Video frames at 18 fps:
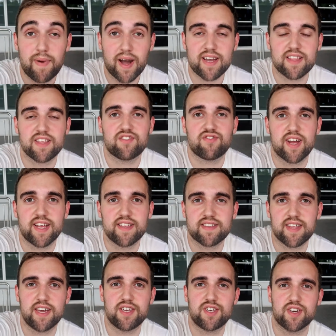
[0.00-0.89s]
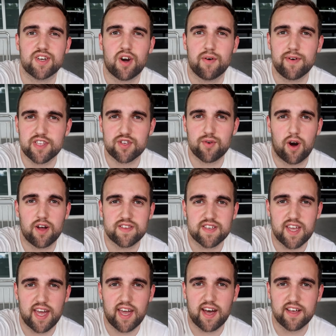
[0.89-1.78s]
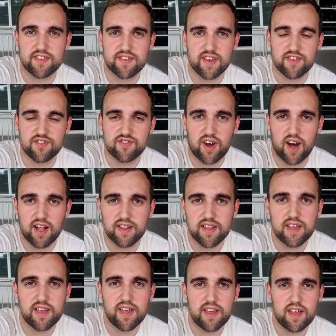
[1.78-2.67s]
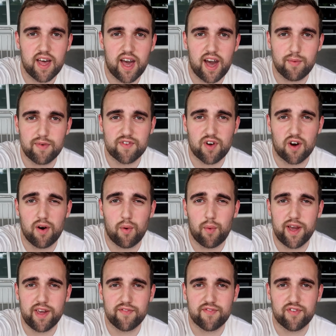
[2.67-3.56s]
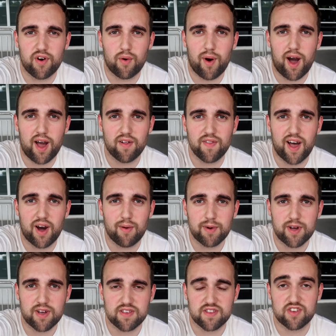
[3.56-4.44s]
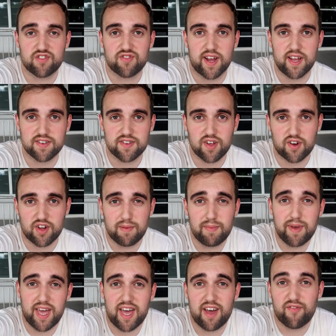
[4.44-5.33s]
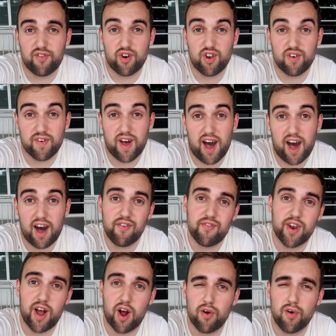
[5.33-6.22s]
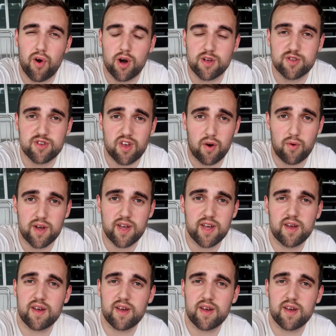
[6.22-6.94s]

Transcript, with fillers: back at the train station going towards KL Central. Uh, we've got to wait for a while now because the train's not going to be here for another half an hour or so.